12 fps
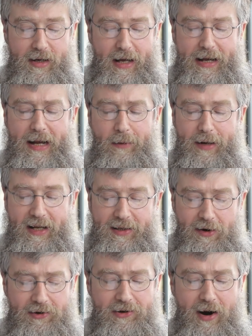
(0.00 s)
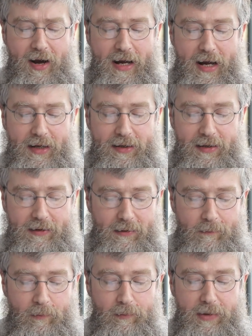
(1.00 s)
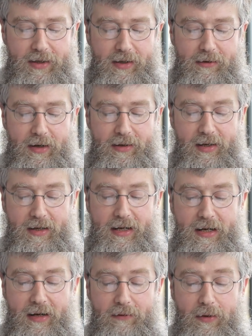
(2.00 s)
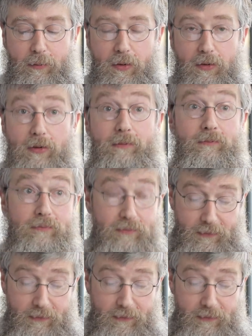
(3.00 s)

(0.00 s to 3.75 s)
and anyway, it's not dry yet, Mr Grunt had leaned over the wall,